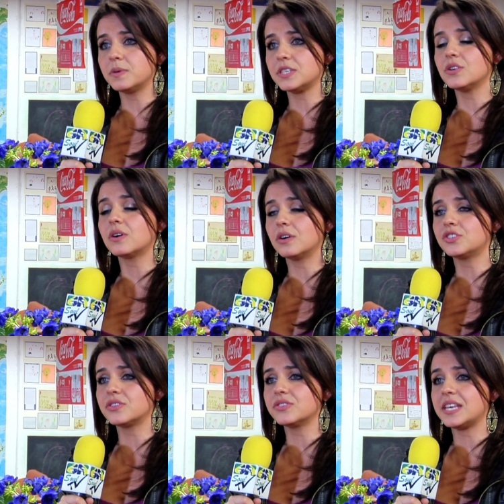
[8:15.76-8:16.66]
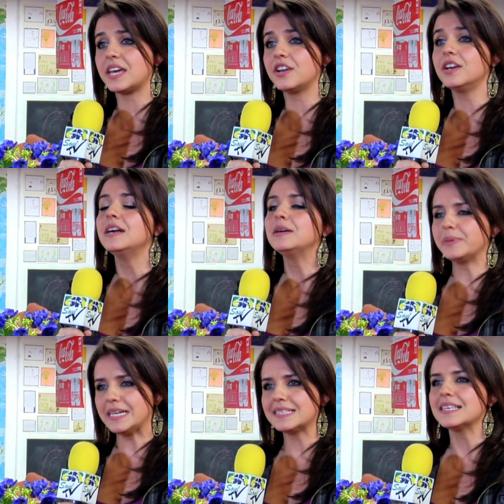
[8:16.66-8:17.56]
Brasil Cultural Center,
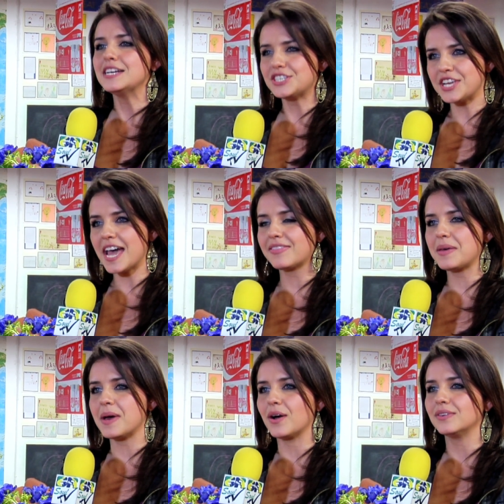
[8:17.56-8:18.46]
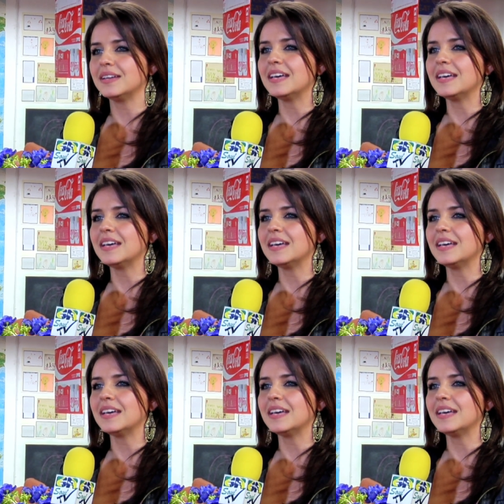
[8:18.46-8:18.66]
please check them out.